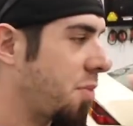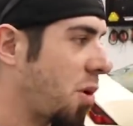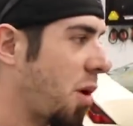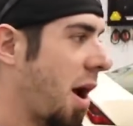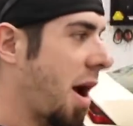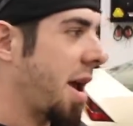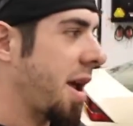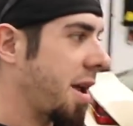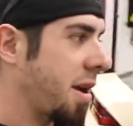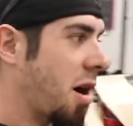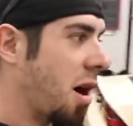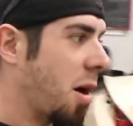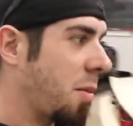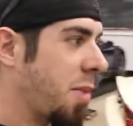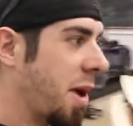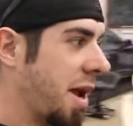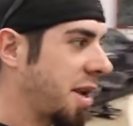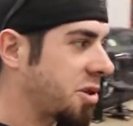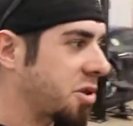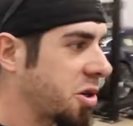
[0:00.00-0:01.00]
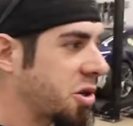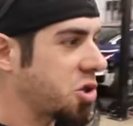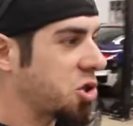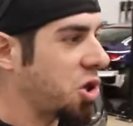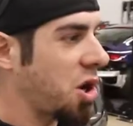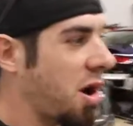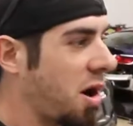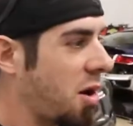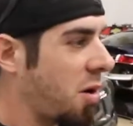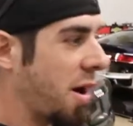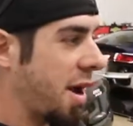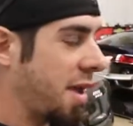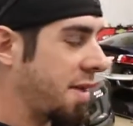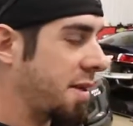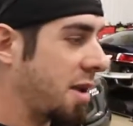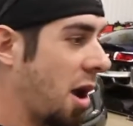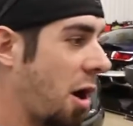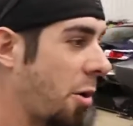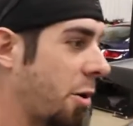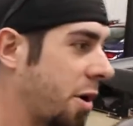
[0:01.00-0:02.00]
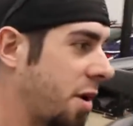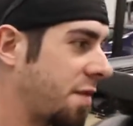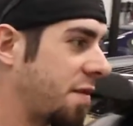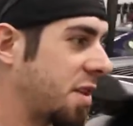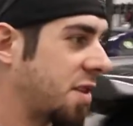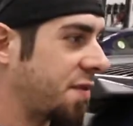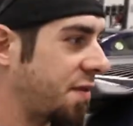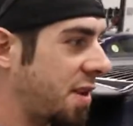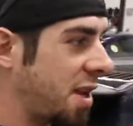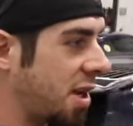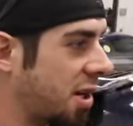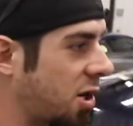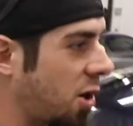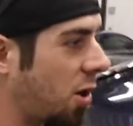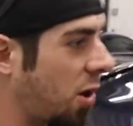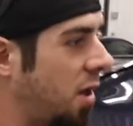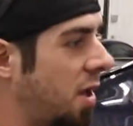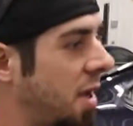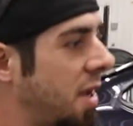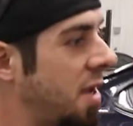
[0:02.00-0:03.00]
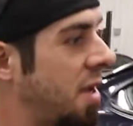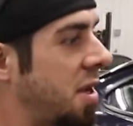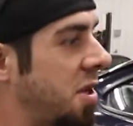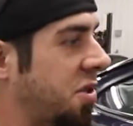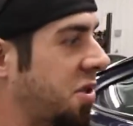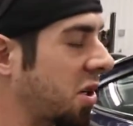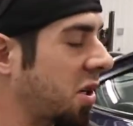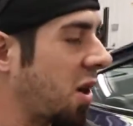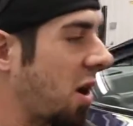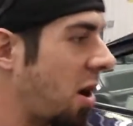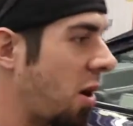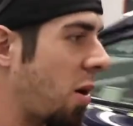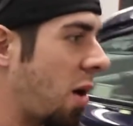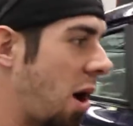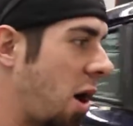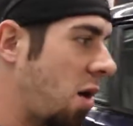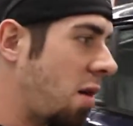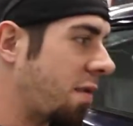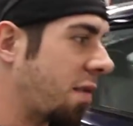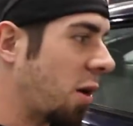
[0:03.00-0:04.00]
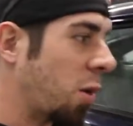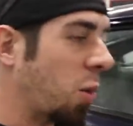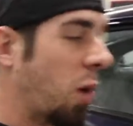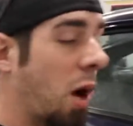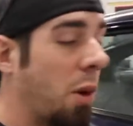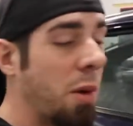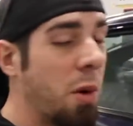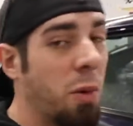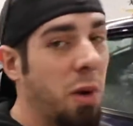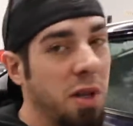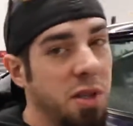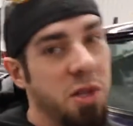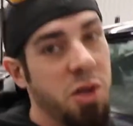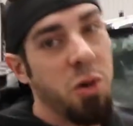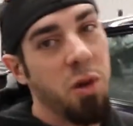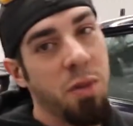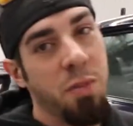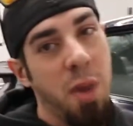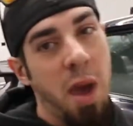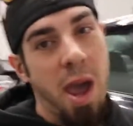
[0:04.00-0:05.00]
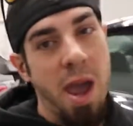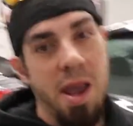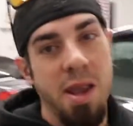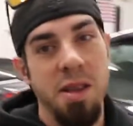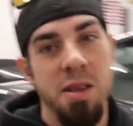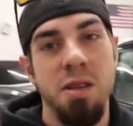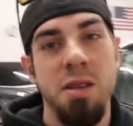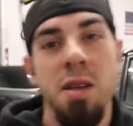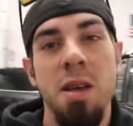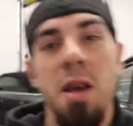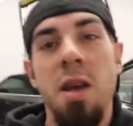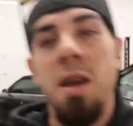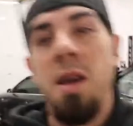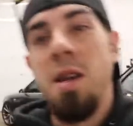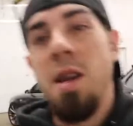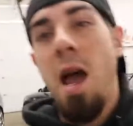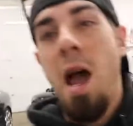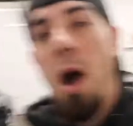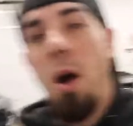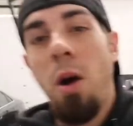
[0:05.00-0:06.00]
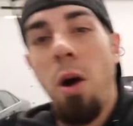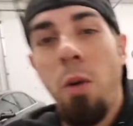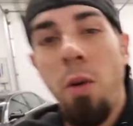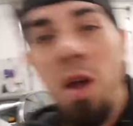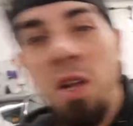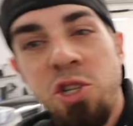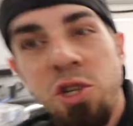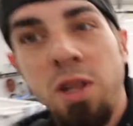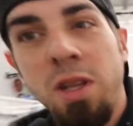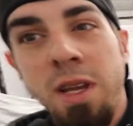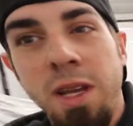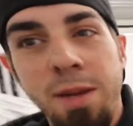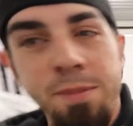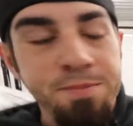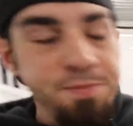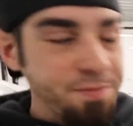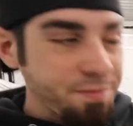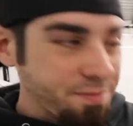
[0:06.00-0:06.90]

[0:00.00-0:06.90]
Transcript: Brian, our painter Joe, and the owner of this vehicle to go over what we wanted to do with paint. Now, originally,